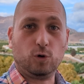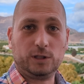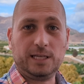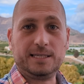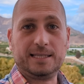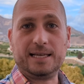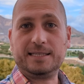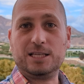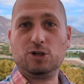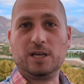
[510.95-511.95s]
For this
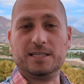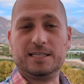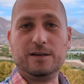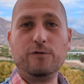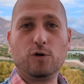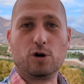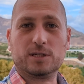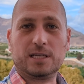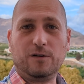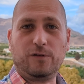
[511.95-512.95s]
test, as you can see for
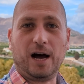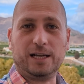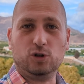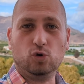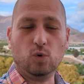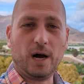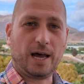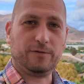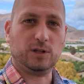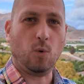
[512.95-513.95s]
yourself, I do
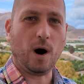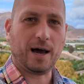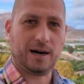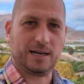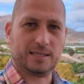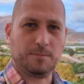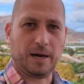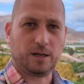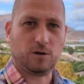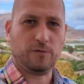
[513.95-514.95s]
have the wireless
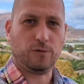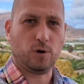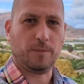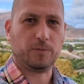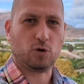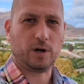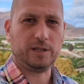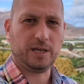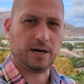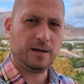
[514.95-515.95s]
microphone
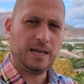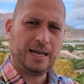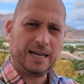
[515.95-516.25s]
right here.